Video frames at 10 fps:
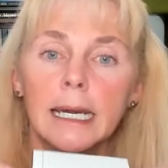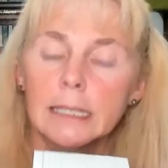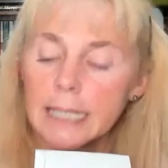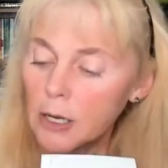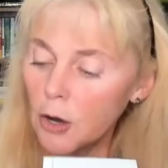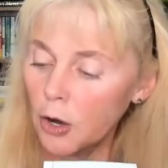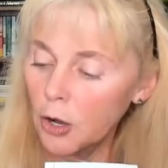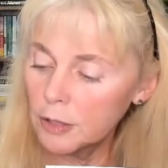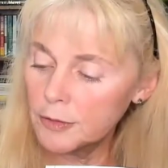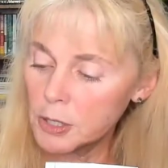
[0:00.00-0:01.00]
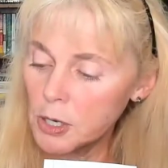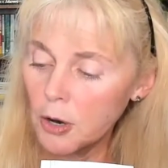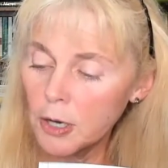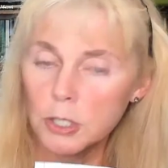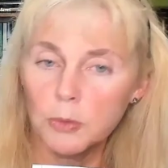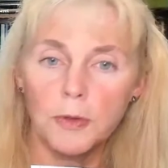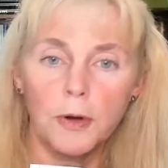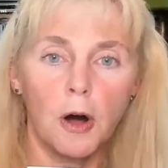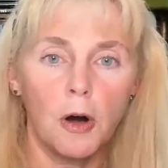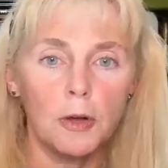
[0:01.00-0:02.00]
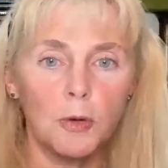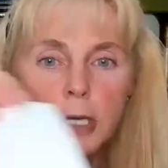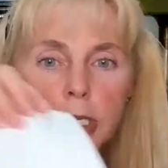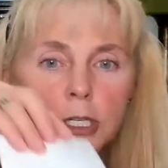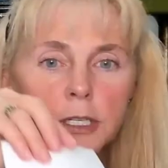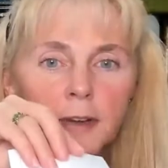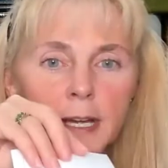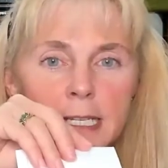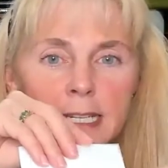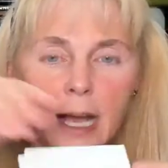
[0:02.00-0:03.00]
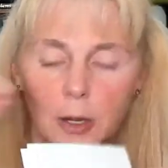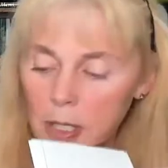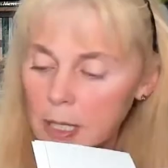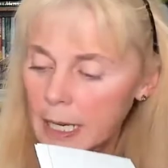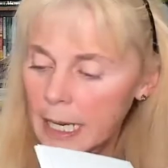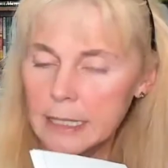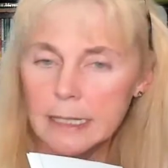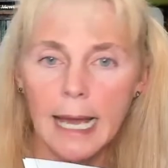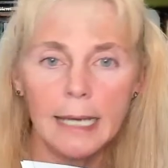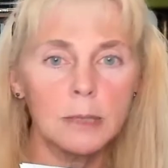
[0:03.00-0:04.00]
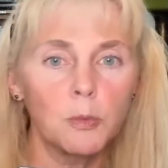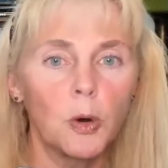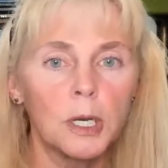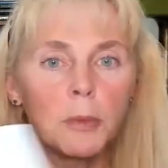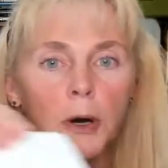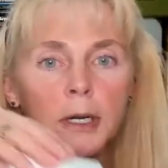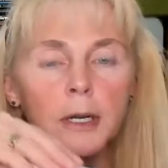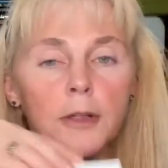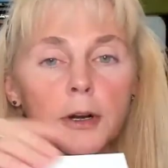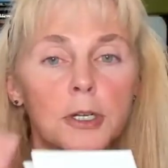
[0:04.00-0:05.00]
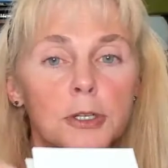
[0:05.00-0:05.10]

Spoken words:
Take all of your cards with all the questions face down and stack them one upon another.